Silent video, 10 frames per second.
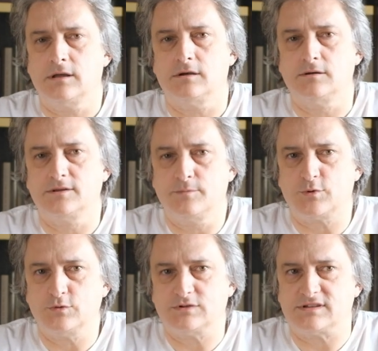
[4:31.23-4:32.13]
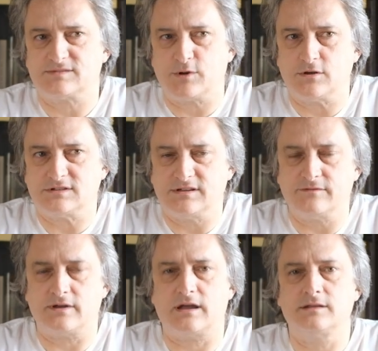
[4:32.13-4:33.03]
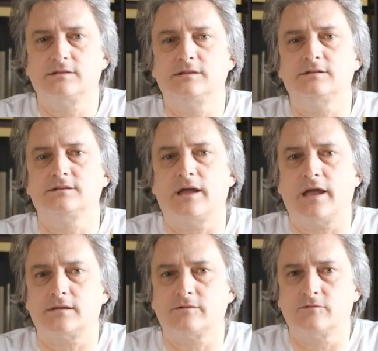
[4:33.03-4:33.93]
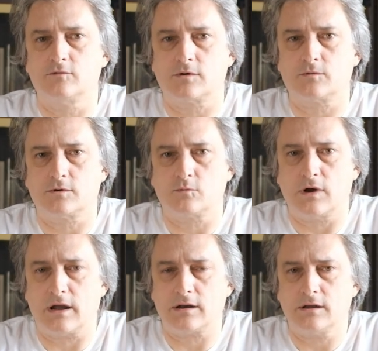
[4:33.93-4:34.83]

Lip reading: they produced explosives until the end of World War One.